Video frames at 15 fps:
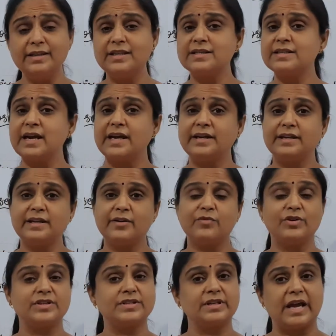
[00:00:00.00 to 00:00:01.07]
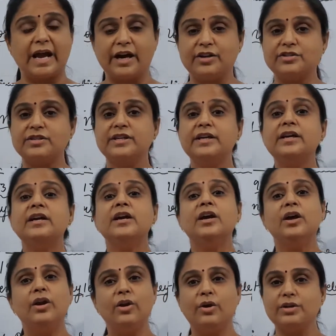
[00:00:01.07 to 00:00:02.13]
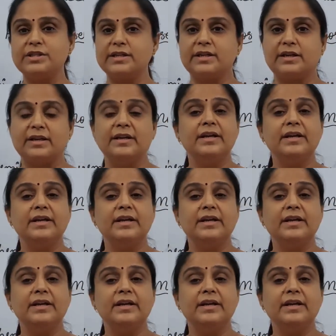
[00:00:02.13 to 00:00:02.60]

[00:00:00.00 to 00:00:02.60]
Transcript: this idea was actually logical,